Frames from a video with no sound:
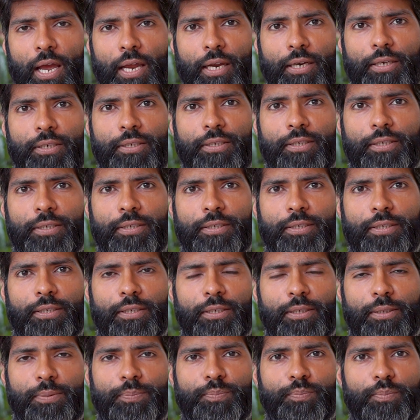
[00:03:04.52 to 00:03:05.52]
and
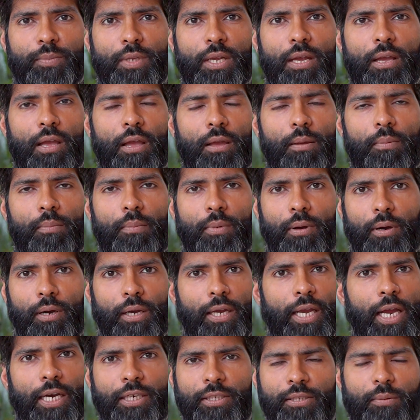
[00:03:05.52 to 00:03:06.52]

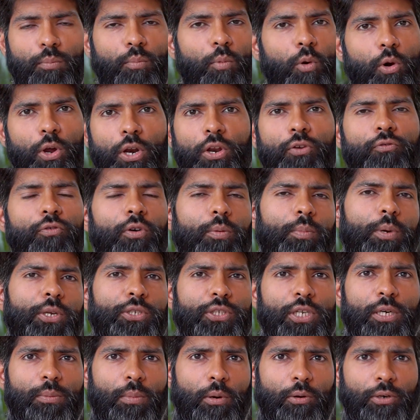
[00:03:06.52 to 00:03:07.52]
get some more
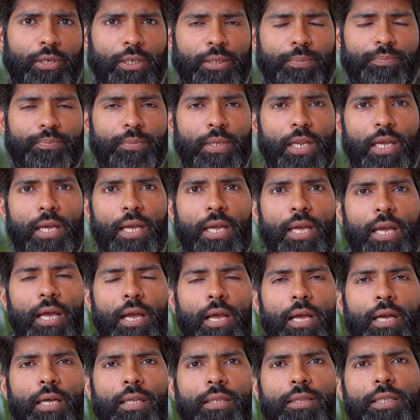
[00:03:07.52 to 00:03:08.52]
information about it.
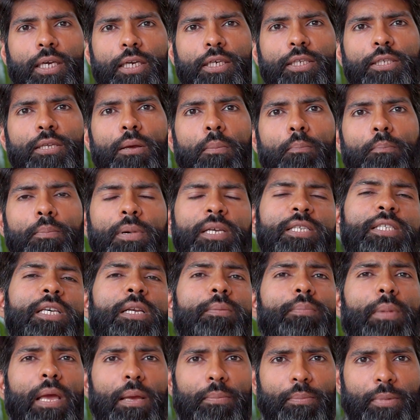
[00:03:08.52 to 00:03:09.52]
That is
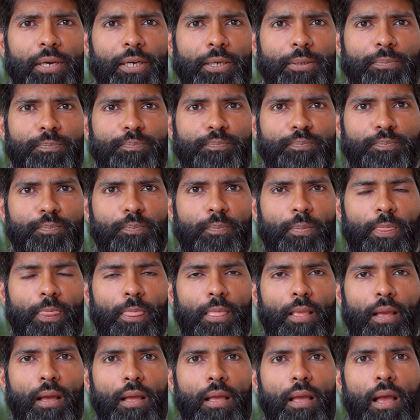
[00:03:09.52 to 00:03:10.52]
muscle memory.
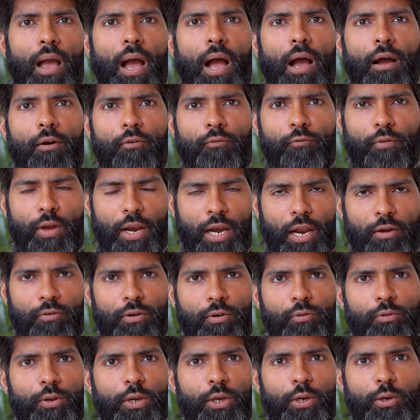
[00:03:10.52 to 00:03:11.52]

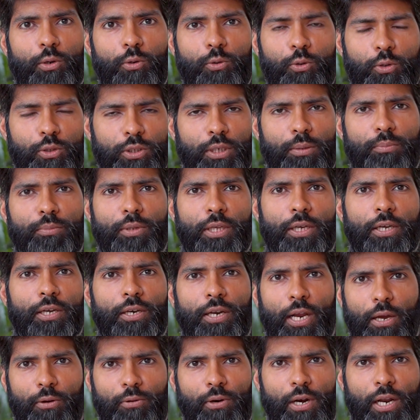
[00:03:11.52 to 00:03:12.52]
Whenever we do
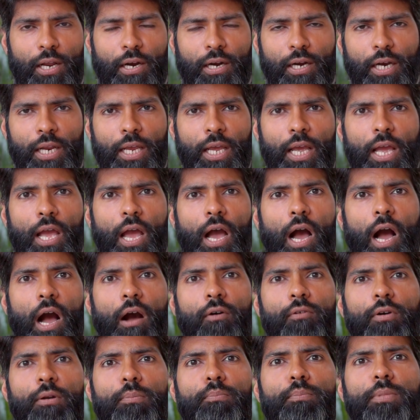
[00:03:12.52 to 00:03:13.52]
something regularly,
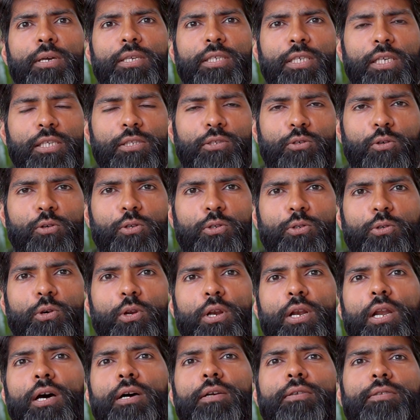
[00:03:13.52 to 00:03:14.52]
our muscles also
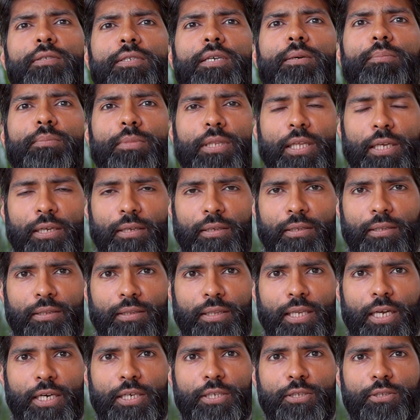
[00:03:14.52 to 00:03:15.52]
learn something.
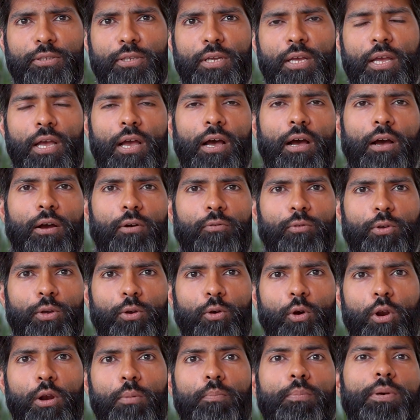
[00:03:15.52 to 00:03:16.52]
That is, we
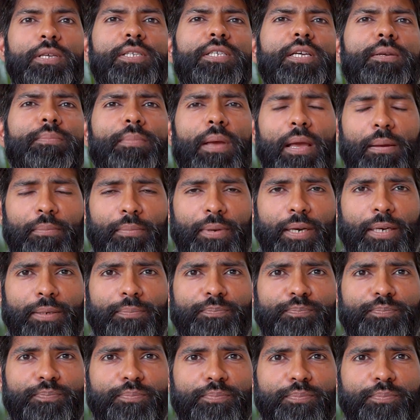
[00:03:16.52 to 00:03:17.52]
call muscle memory.